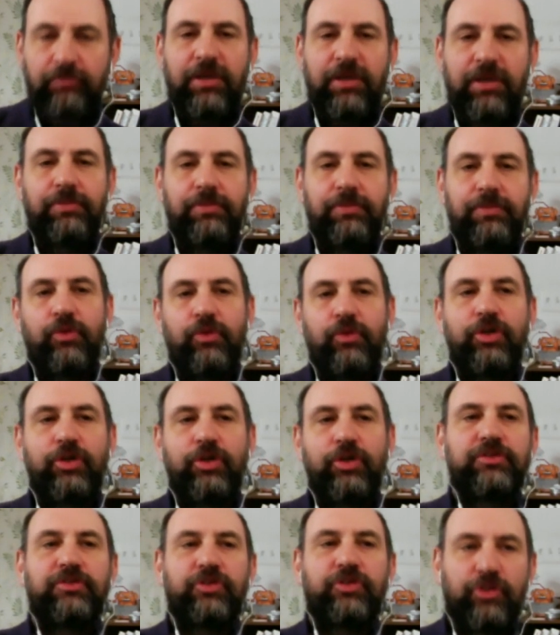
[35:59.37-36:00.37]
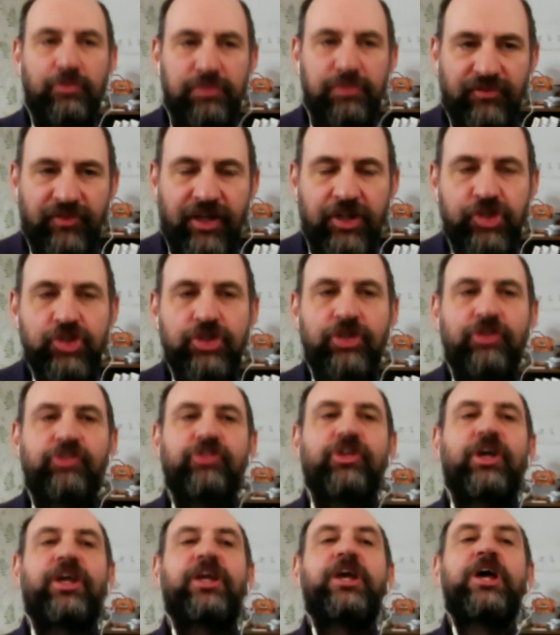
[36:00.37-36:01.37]
people who are new to the profession and
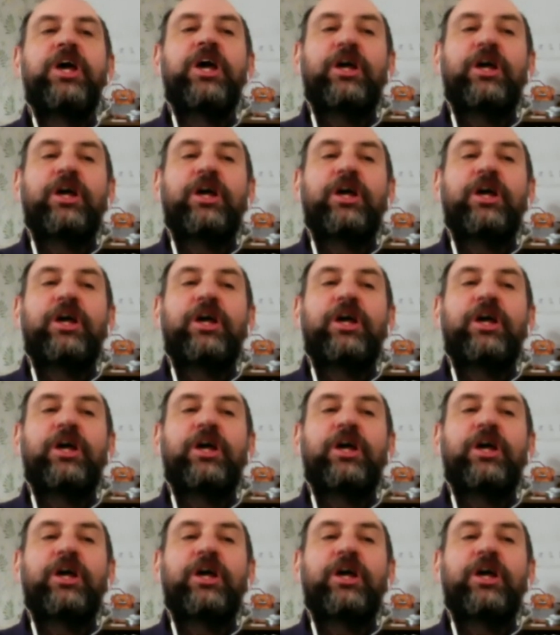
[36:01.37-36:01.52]
saying,